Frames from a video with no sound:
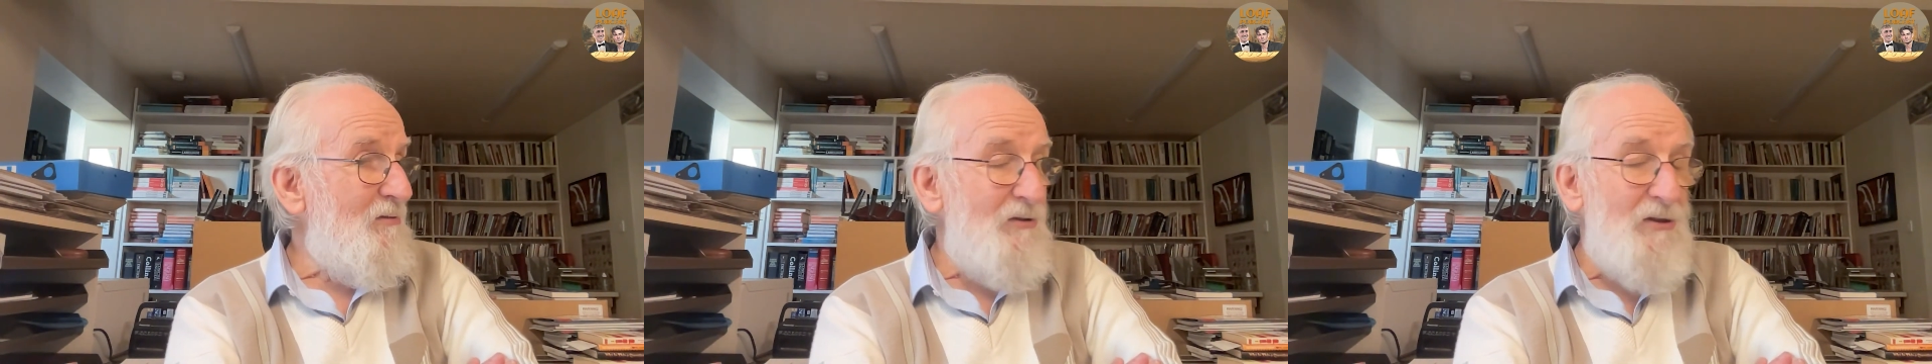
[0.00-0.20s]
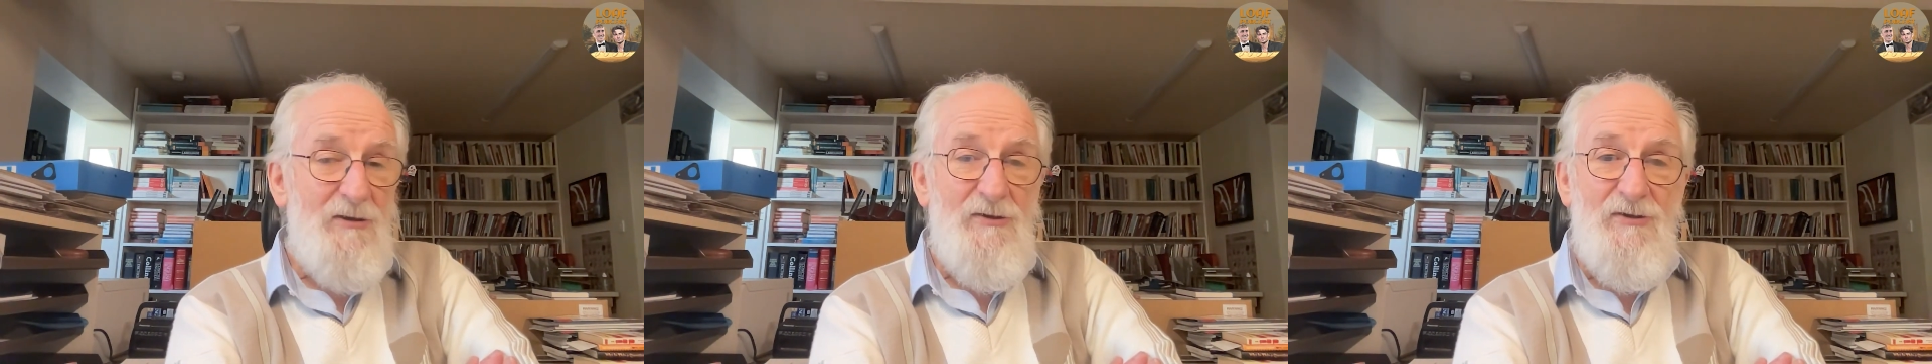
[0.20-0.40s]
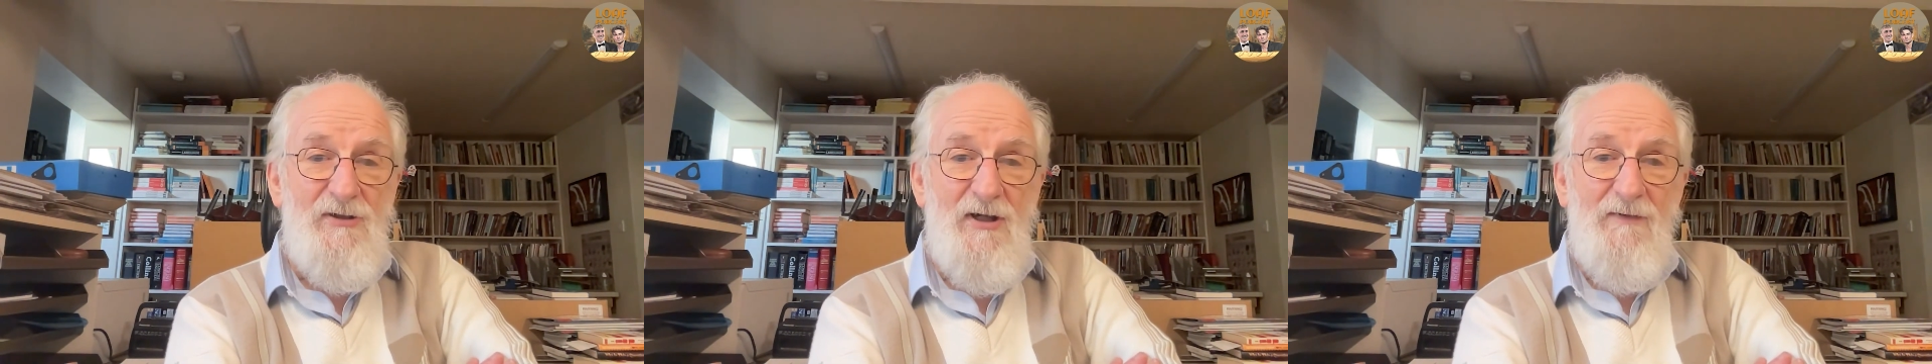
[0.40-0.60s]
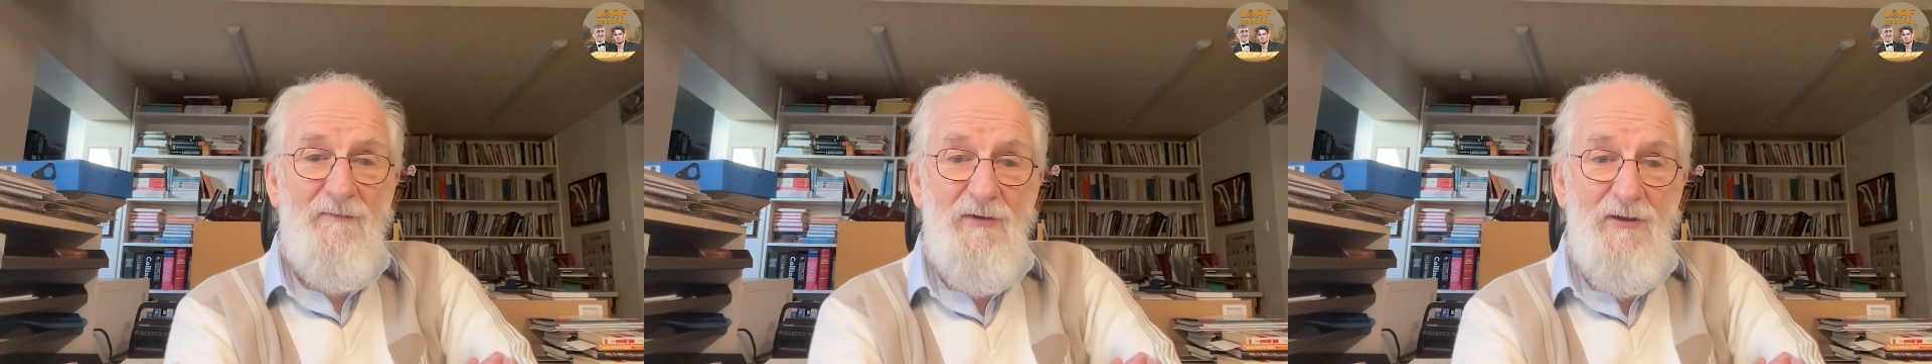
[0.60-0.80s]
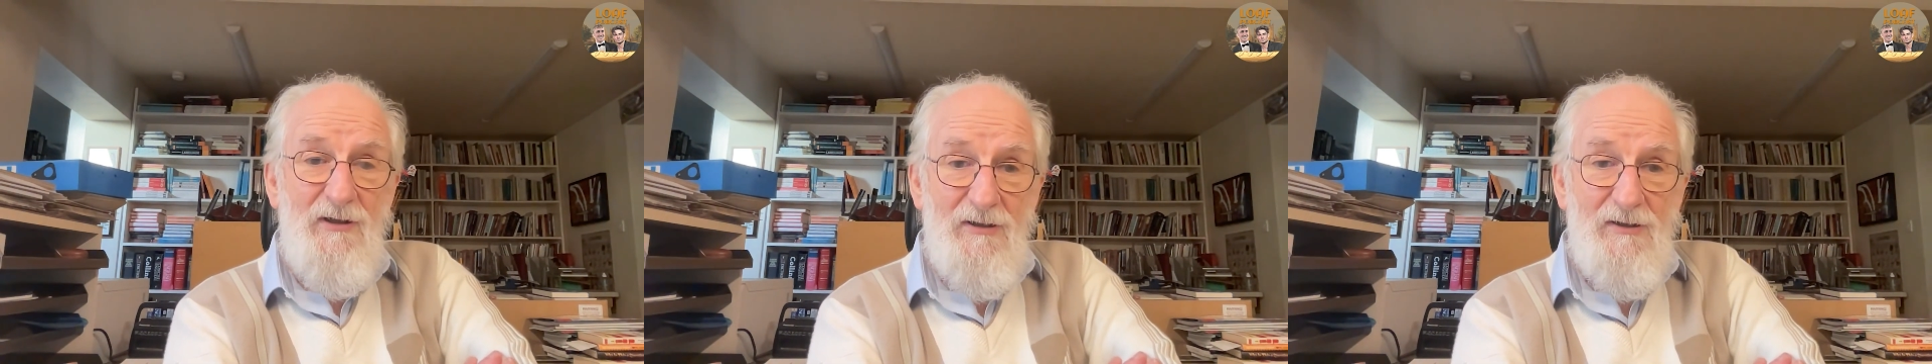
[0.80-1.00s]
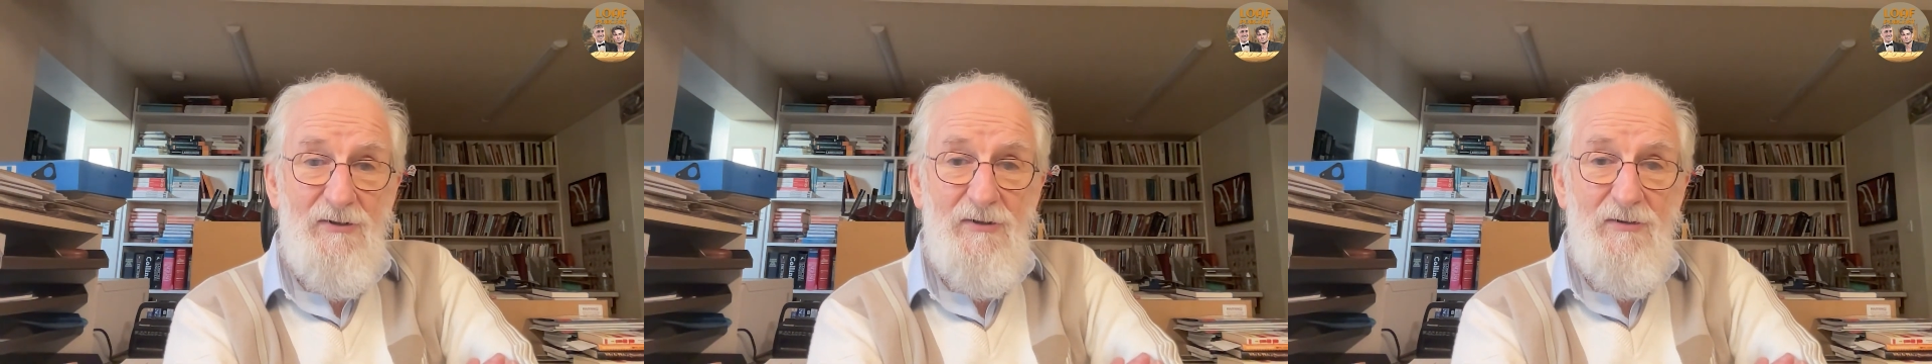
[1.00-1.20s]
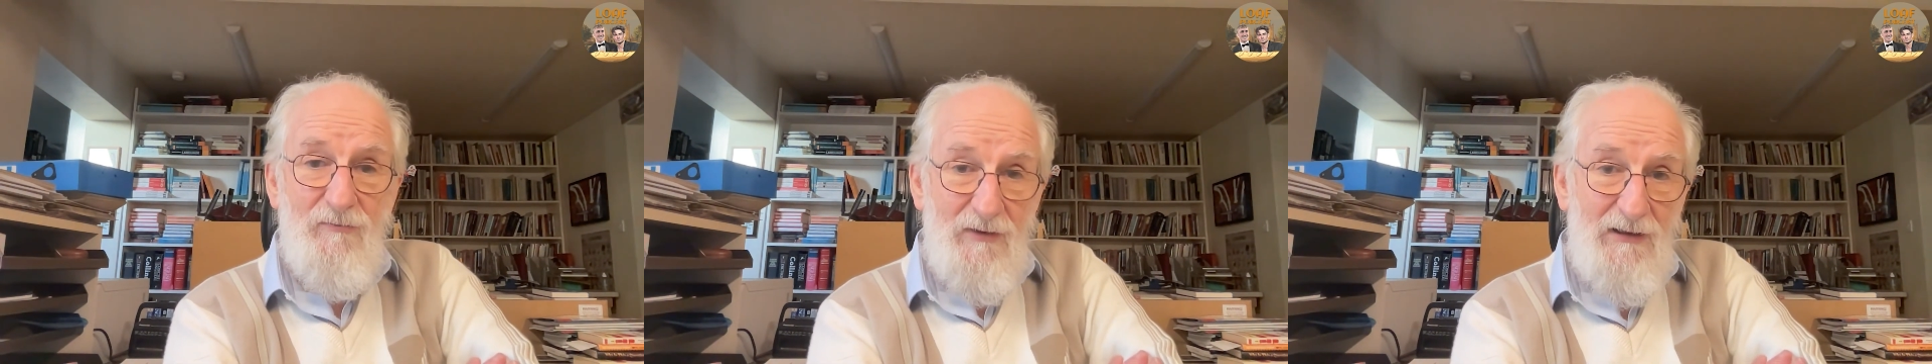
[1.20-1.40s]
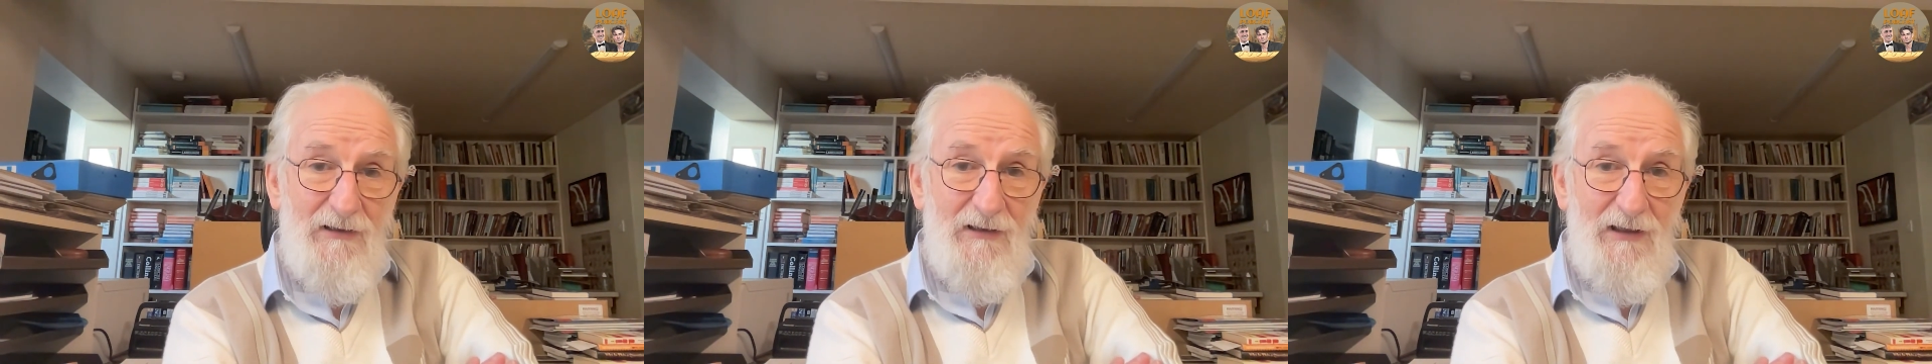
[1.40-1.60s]
six or seven years,
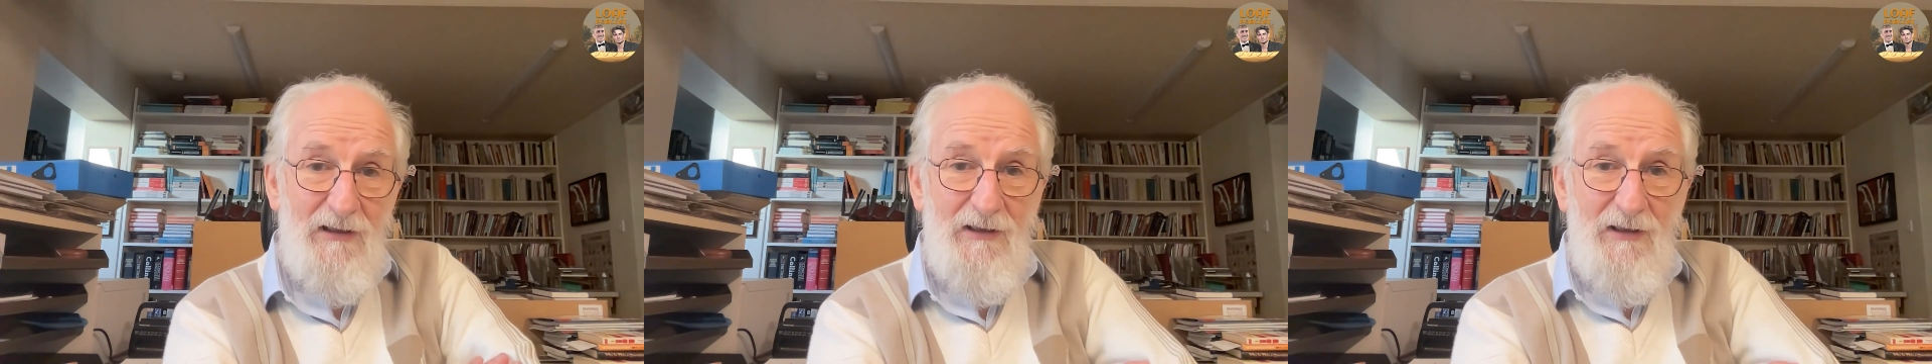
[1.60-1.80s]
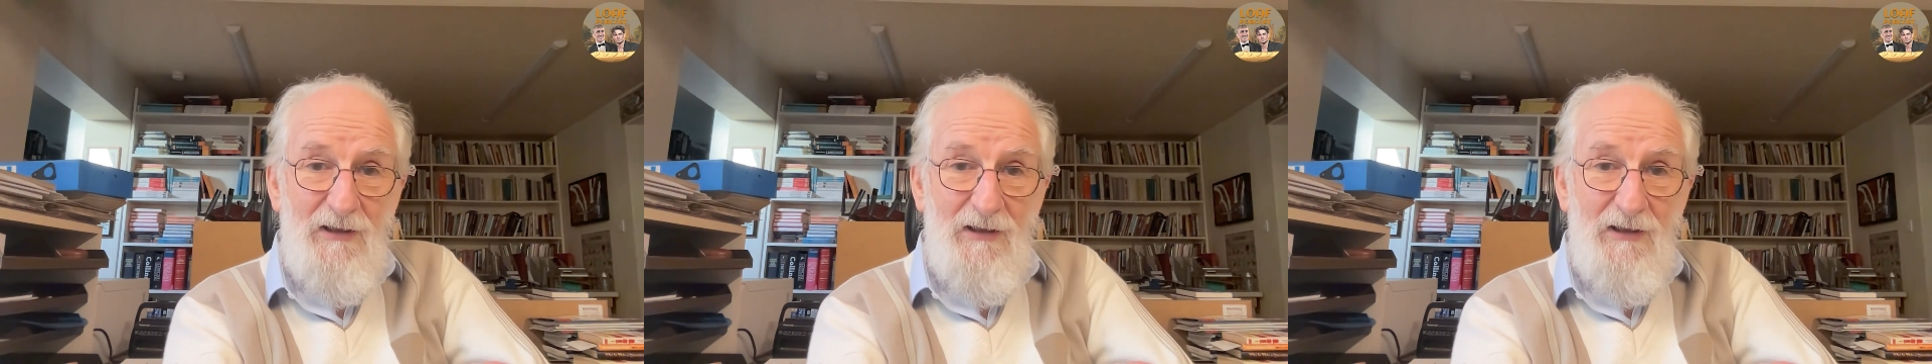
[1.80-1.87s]
really.